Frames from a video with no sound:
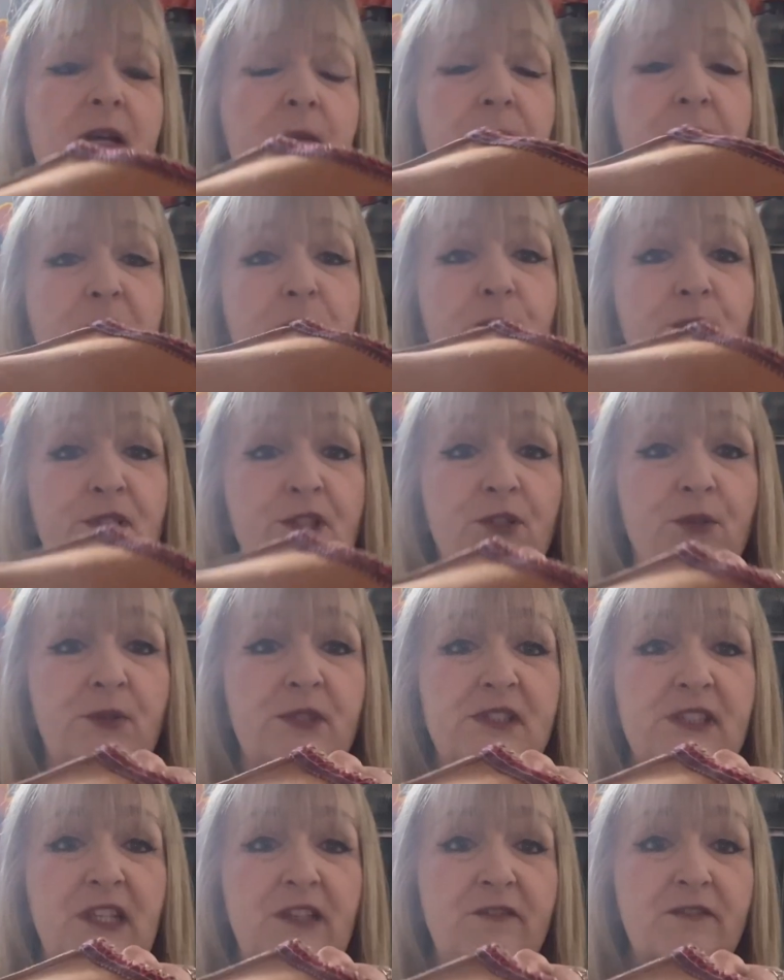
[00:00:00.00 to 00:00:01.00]
but you wouldn't know
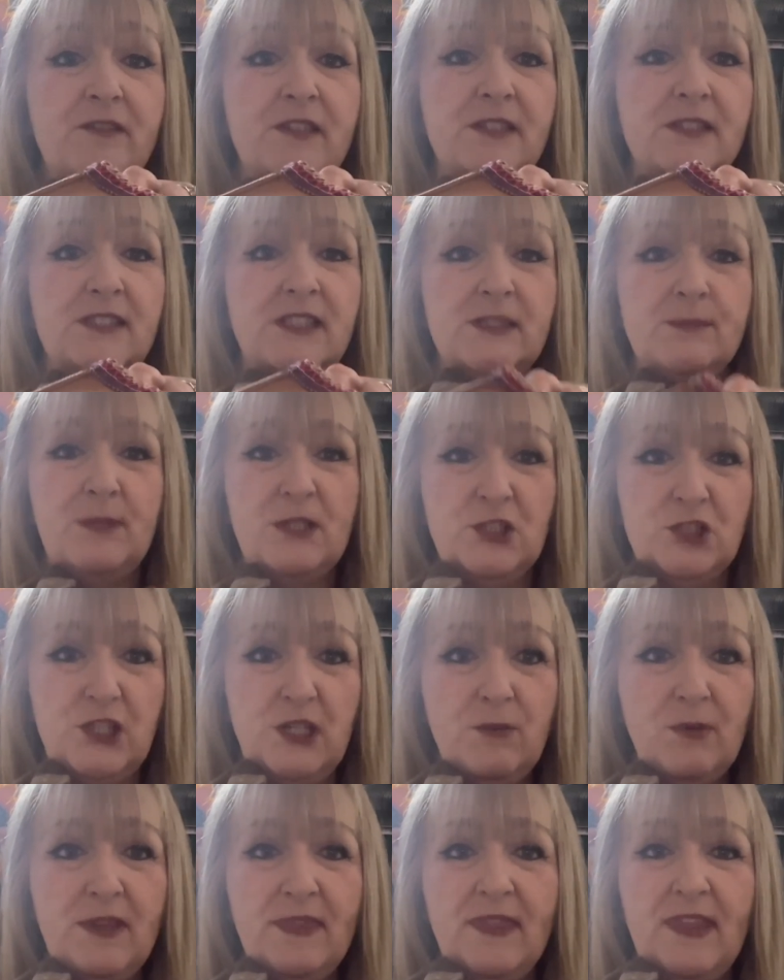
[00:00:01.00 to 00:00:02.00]
the difference
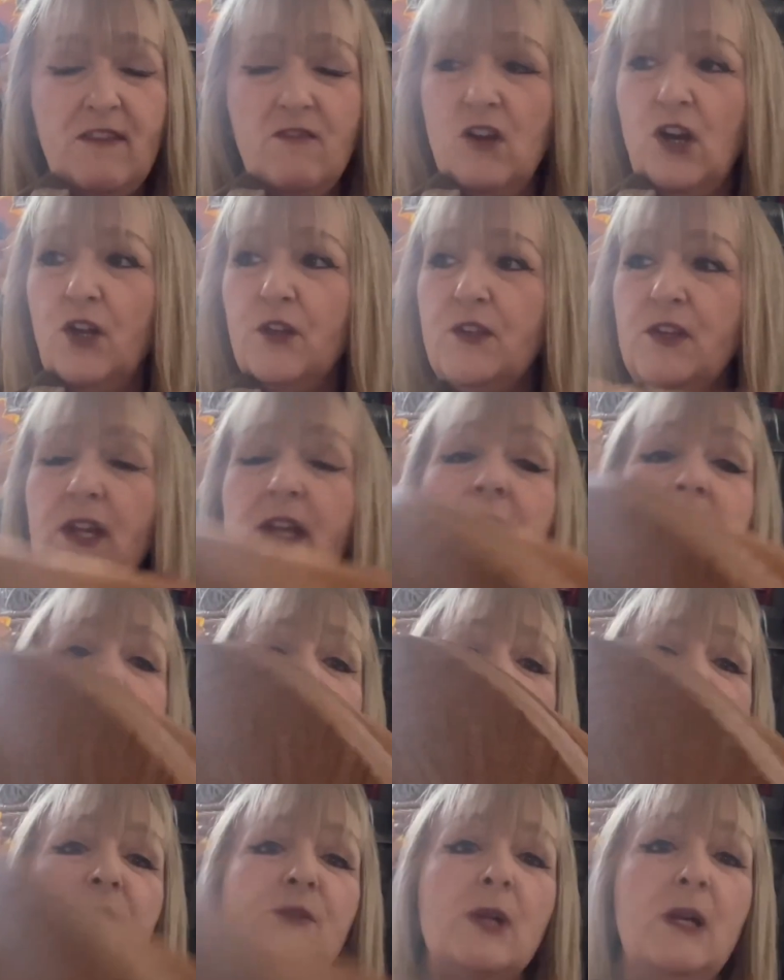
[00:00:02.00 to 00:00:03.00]
especially when they're on
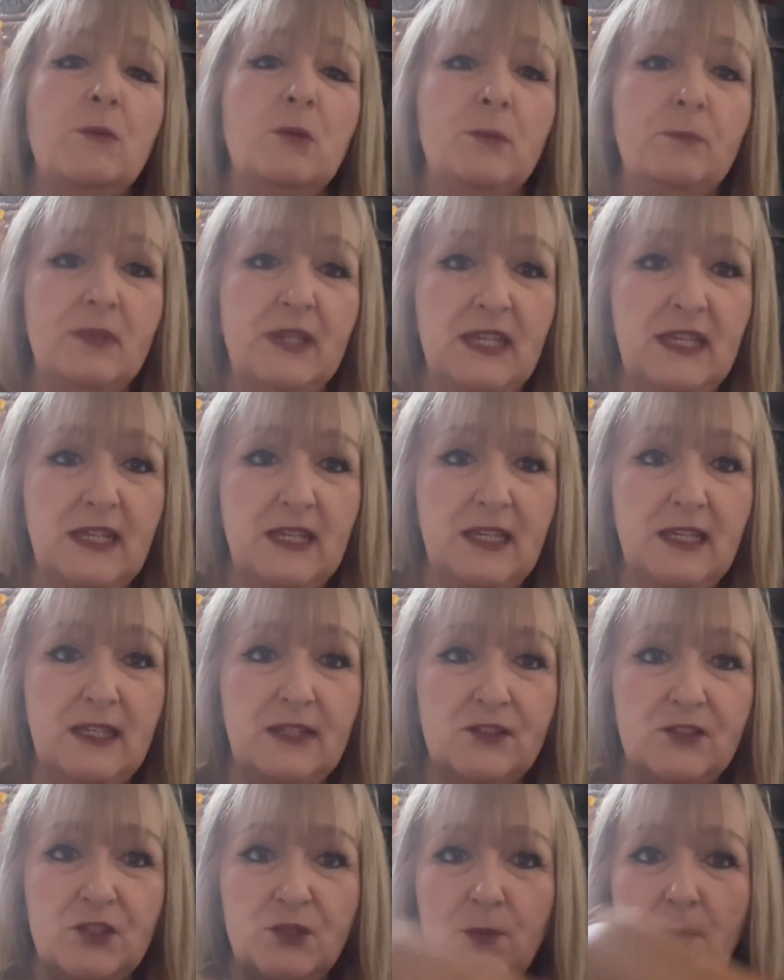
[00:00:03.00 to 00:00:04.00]
so I will
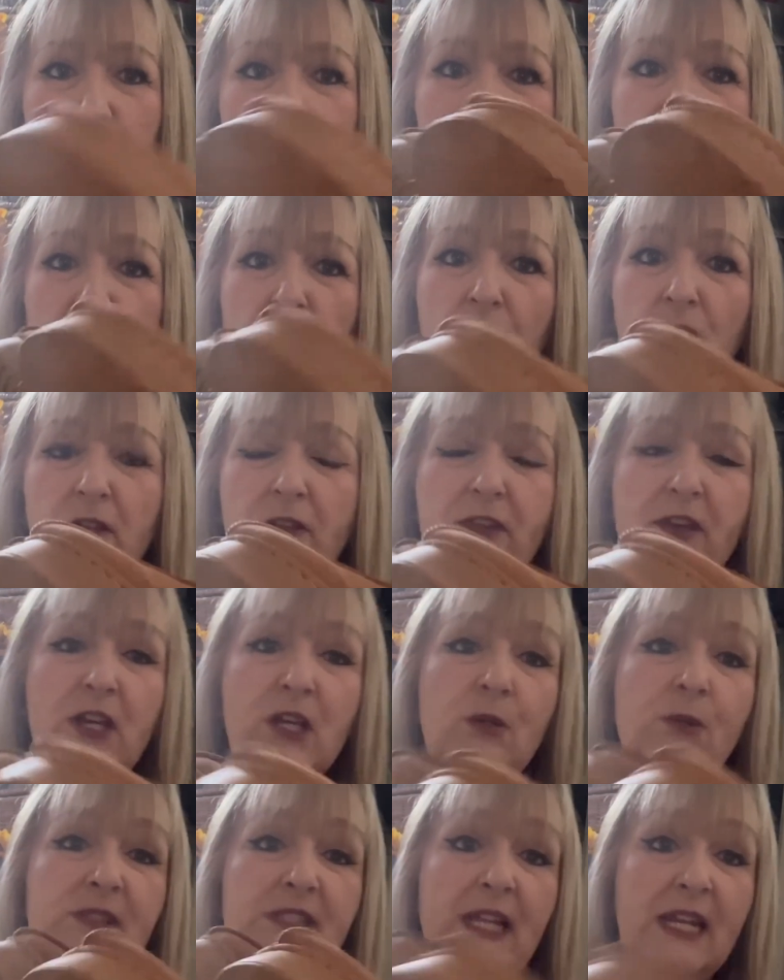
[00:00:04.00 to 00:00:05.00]
be doing all of
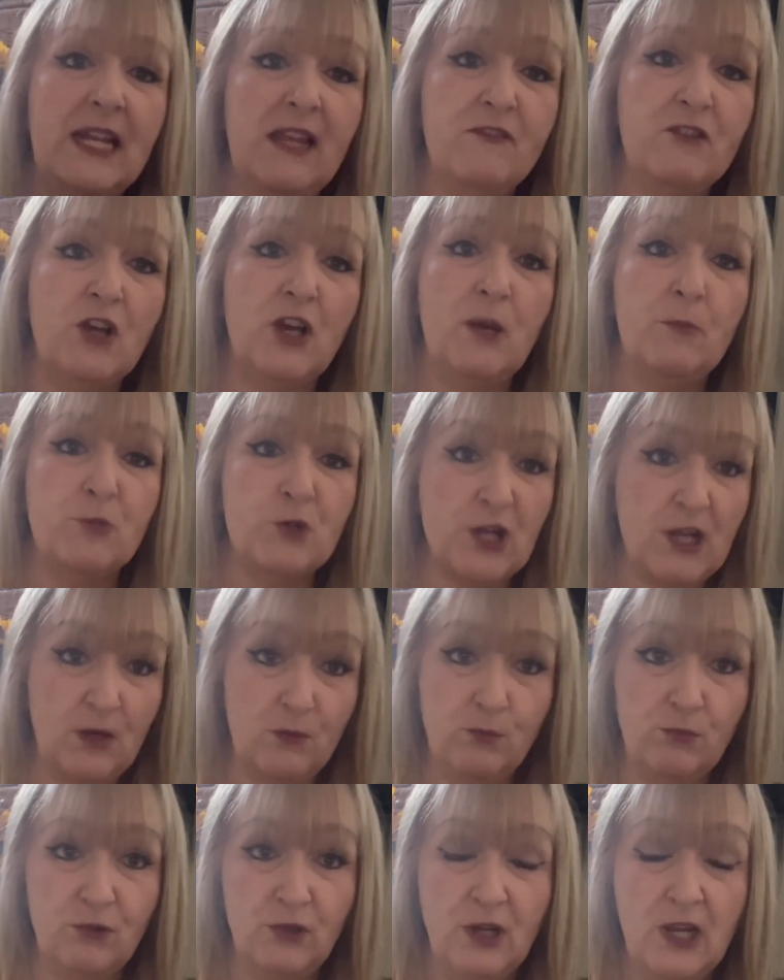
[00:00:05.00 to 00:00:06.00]
those and I've got a
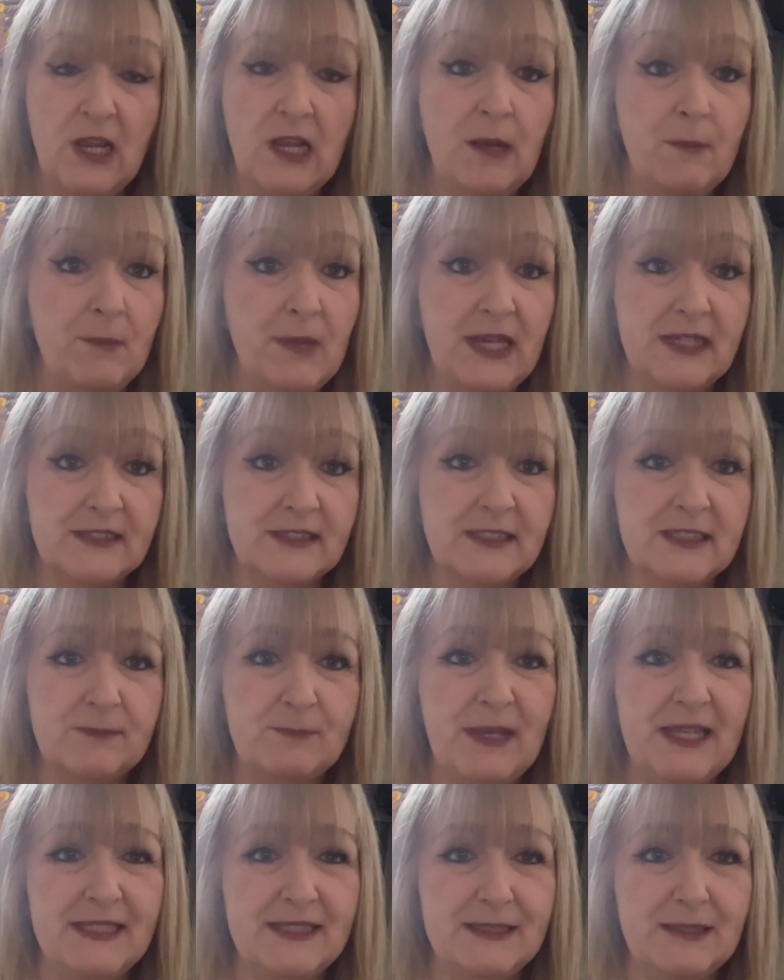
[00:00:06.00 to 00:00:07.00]
brown Marks and
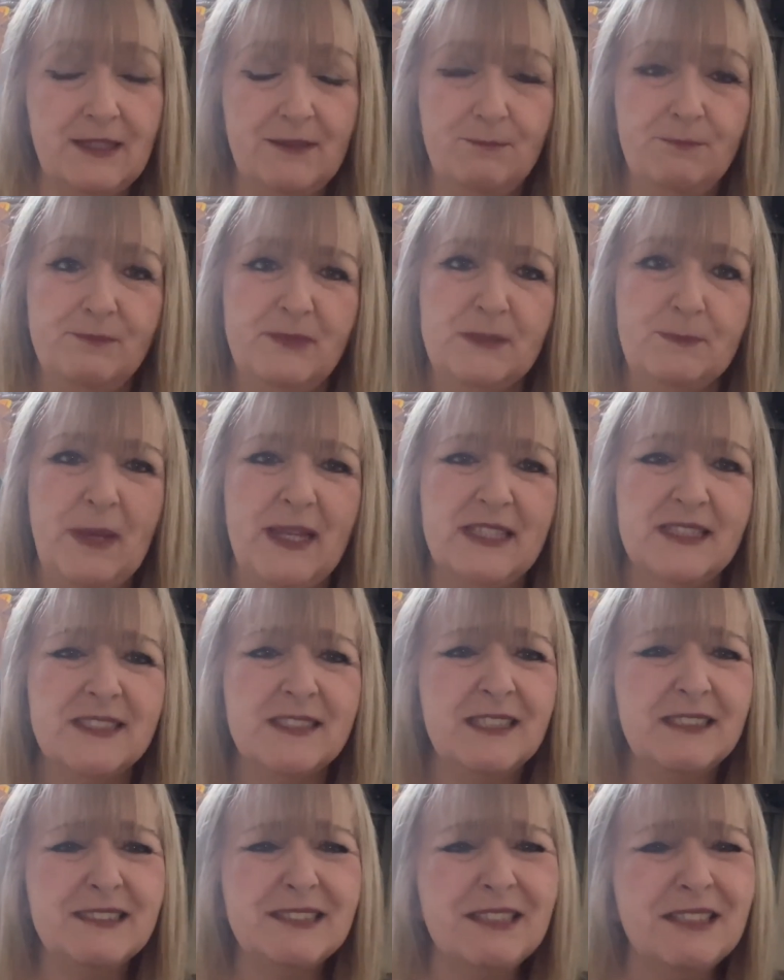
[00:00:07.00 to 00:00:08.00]
Span
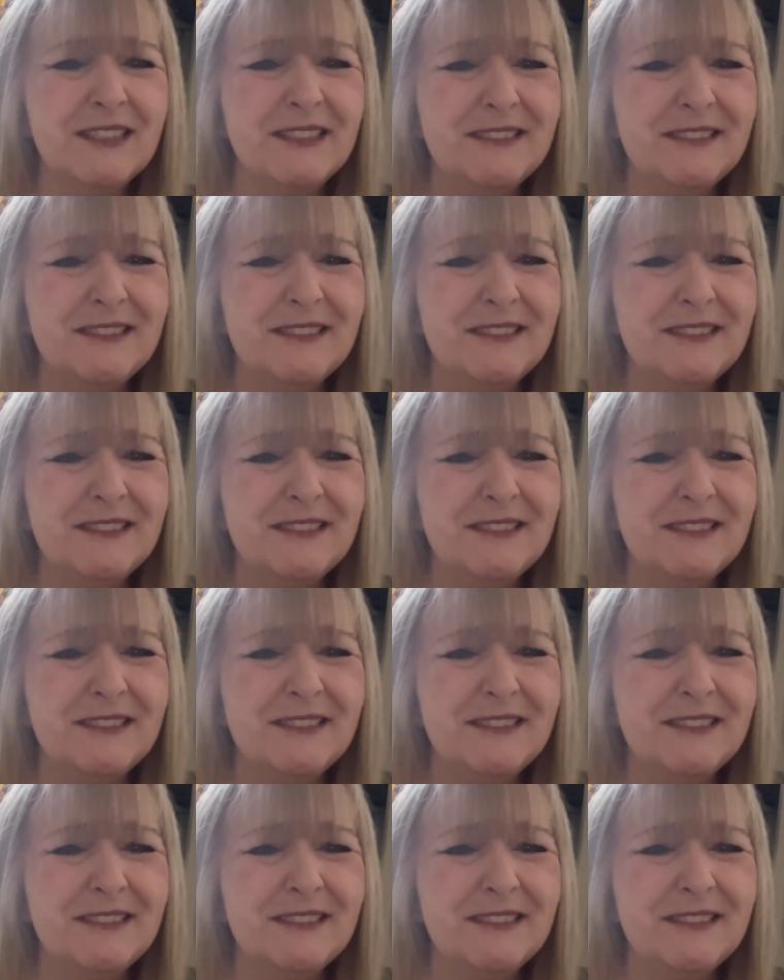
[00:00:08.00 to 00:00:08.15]
Spencers